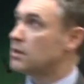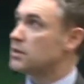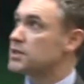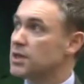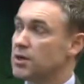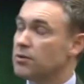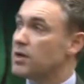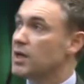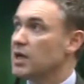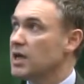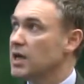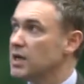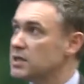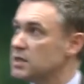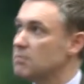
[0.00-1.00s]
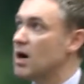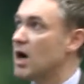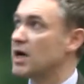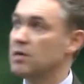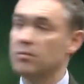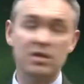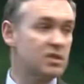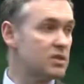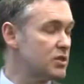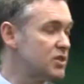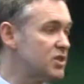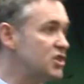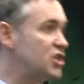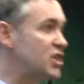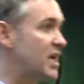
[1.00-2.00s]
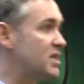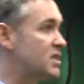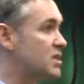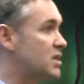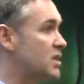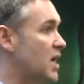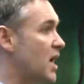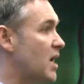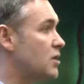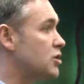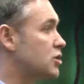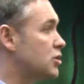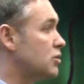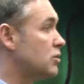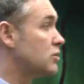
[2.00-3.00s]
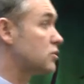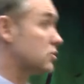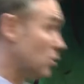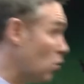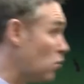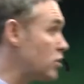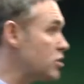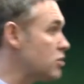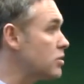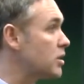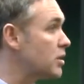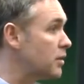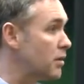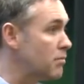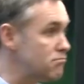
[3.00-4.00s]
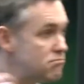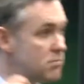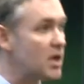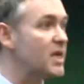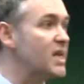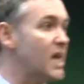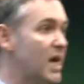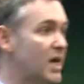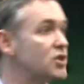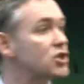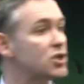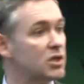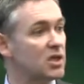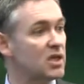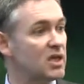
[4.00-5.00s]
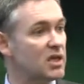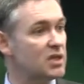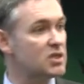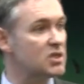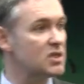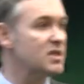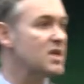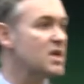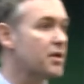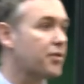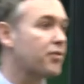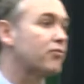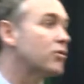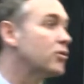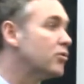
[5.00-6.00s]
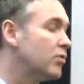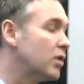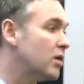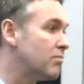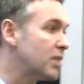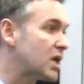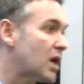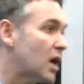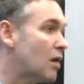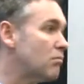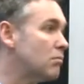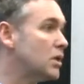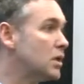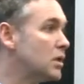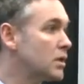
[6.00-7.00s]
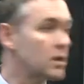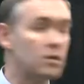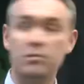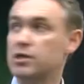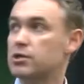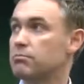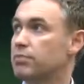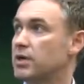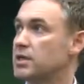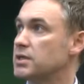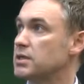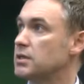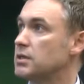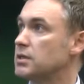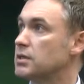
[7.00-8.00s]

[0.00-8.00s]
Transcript: So here's some arguments that suggest that Schultz or Juncker might actually sneak through and become Commission President.